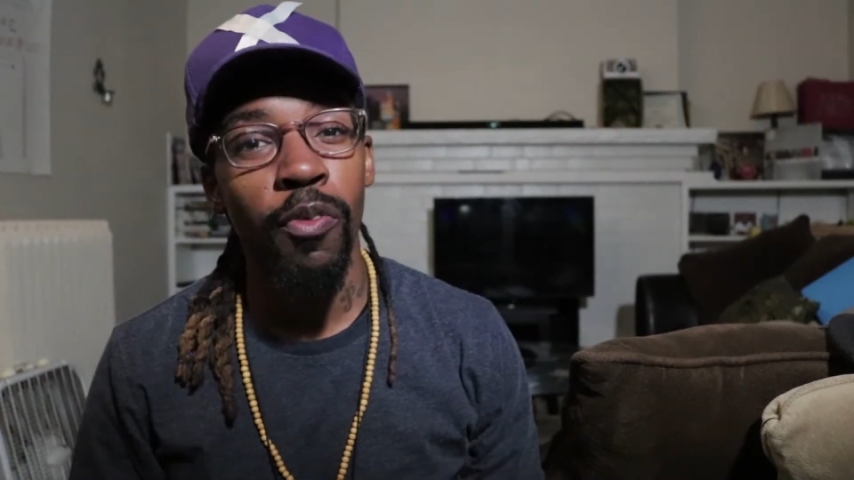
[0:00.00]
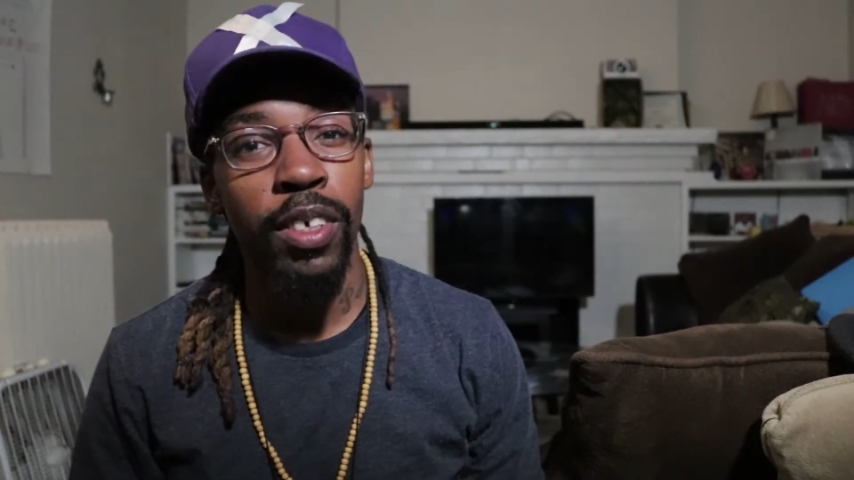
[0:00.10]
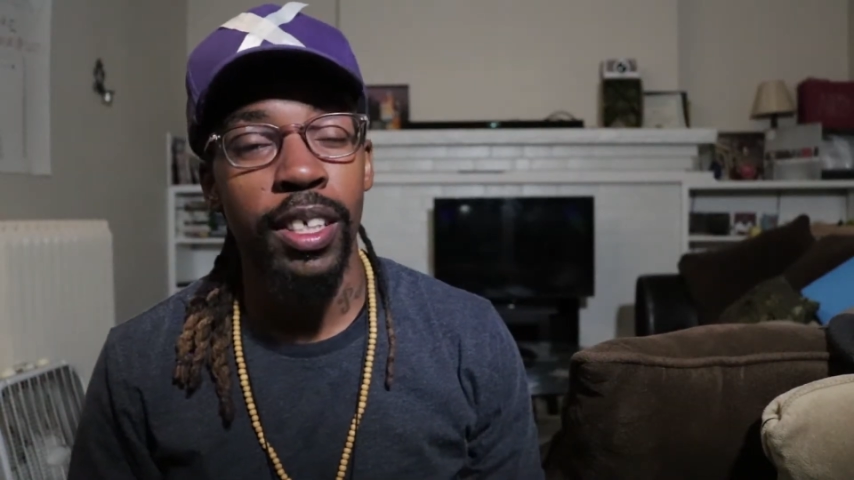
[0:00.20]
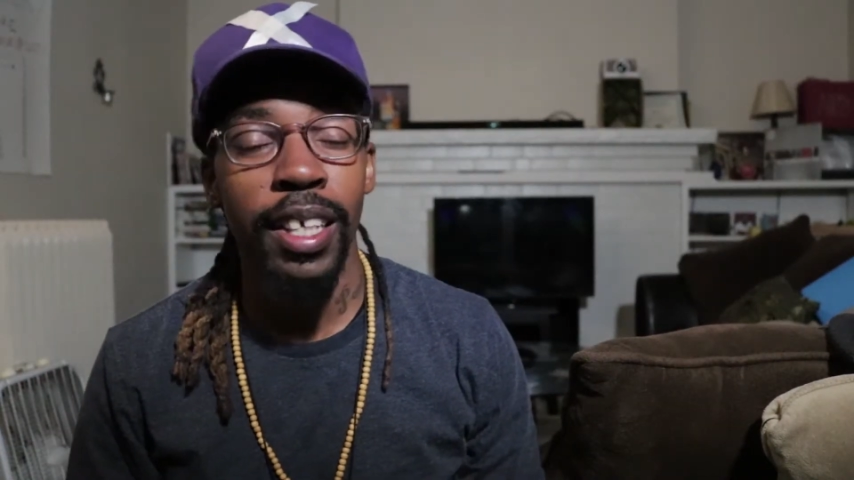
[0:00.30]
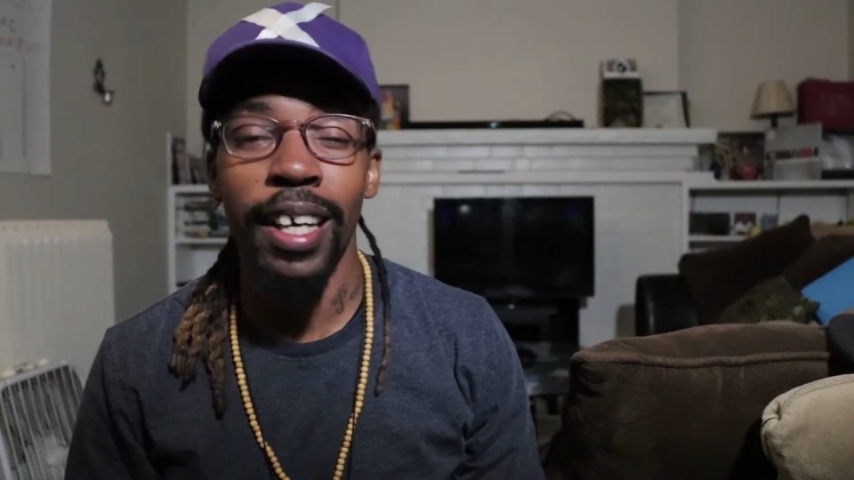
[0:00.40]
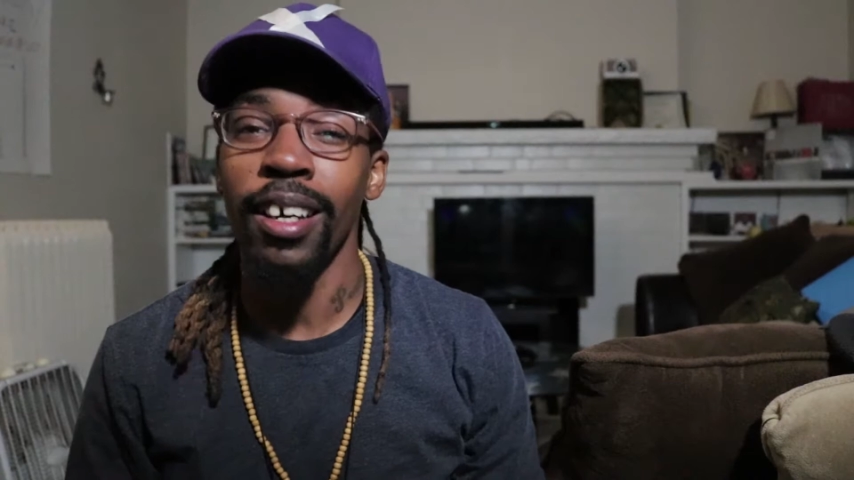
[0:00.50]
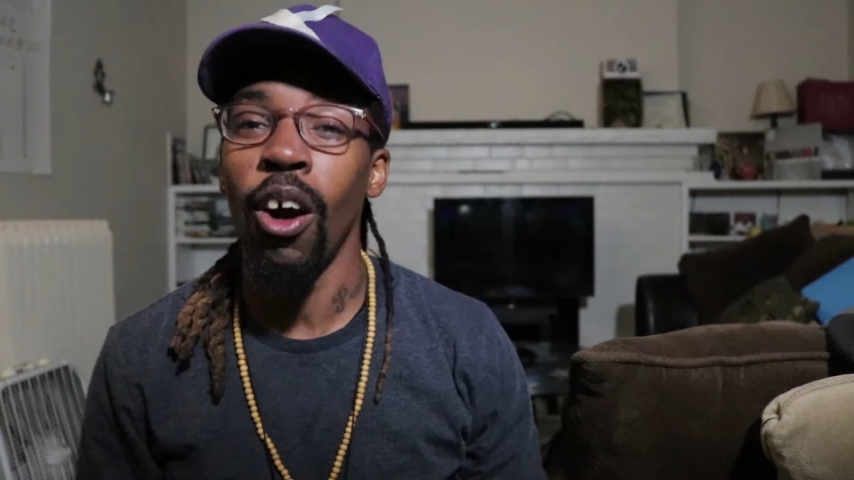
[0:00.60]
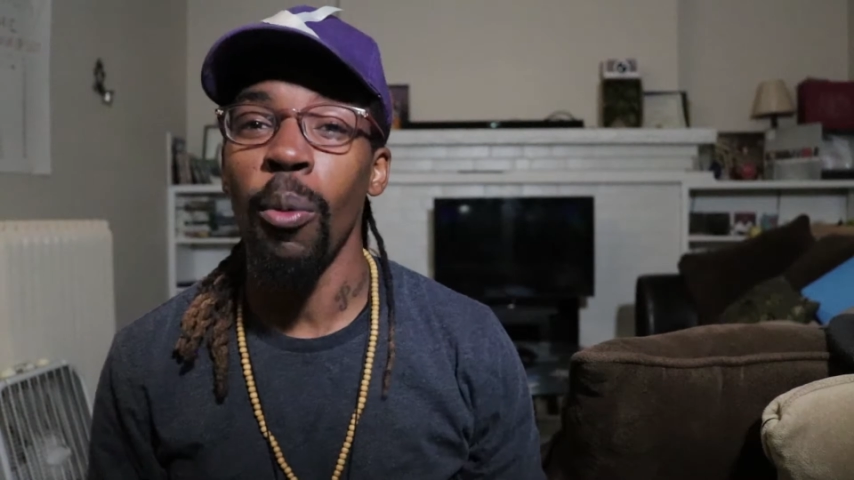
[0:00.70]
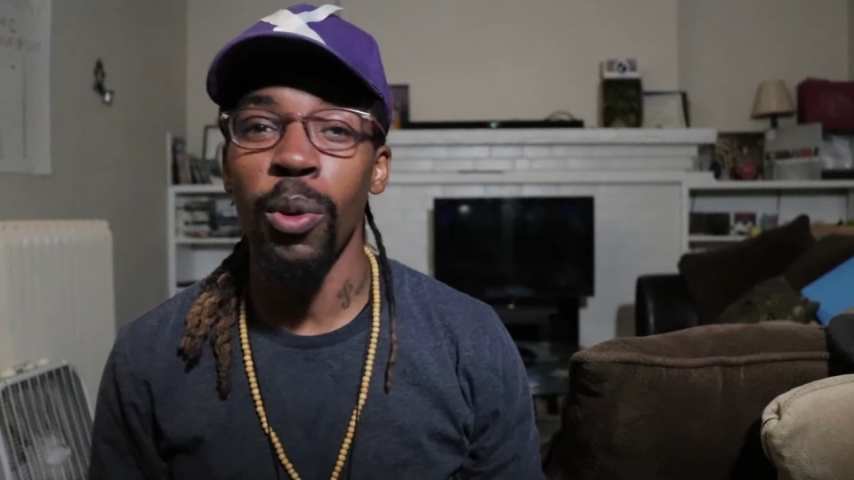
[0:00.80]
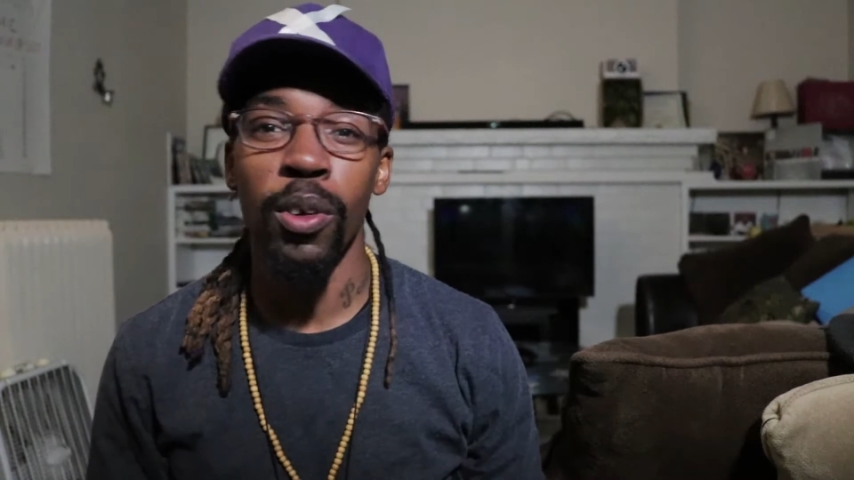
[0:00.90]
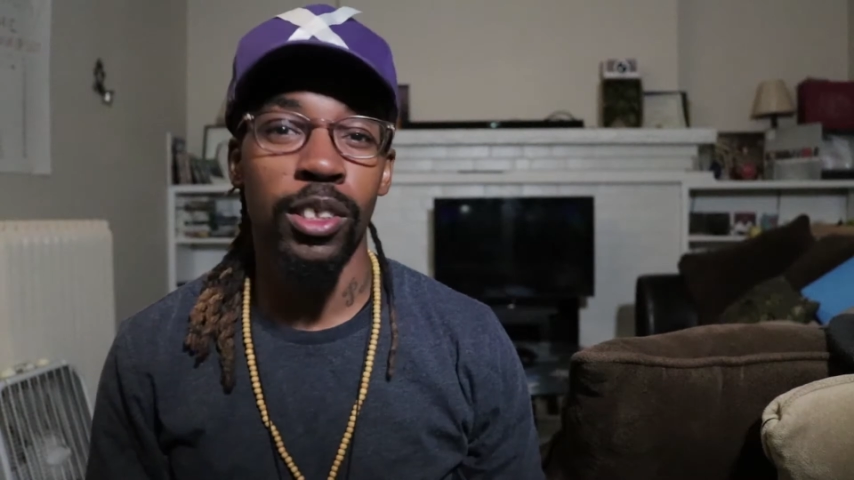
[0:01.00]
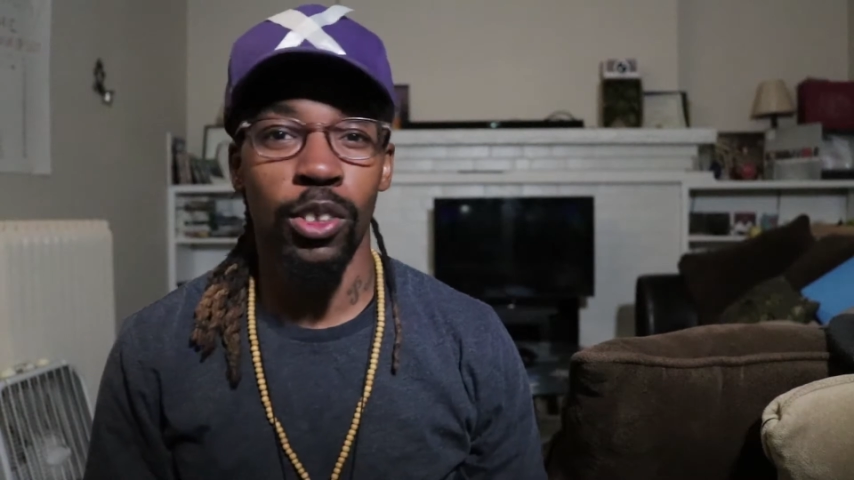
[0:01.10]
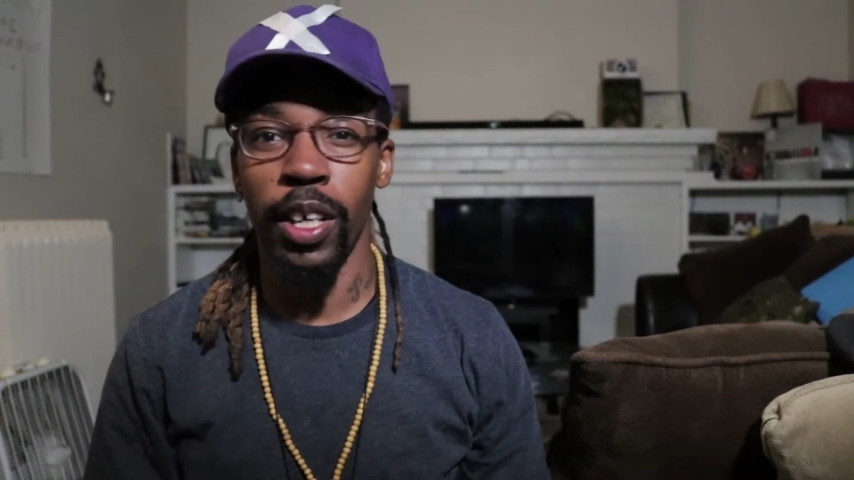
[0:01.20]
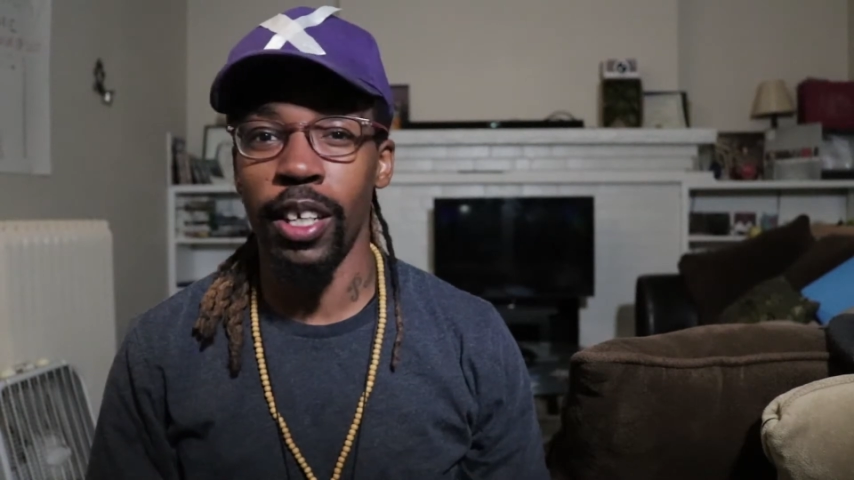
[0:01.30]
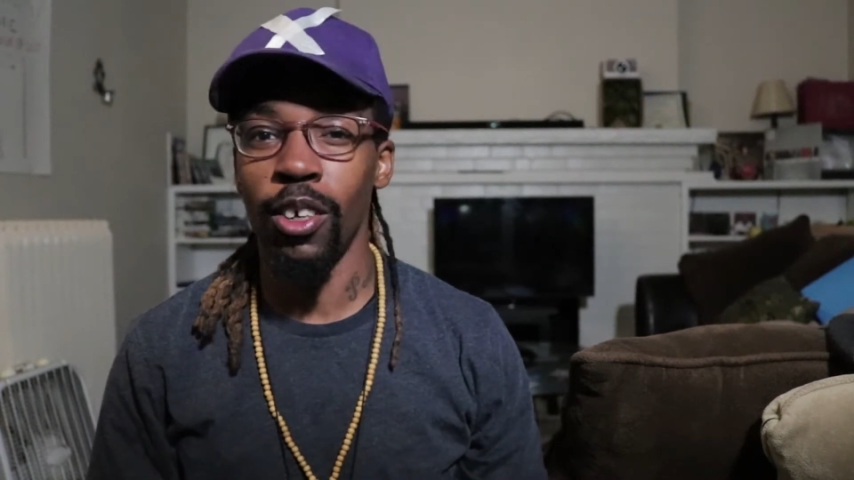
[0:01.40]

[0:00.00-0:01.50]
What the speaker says: for today. Hope you enjoyed it.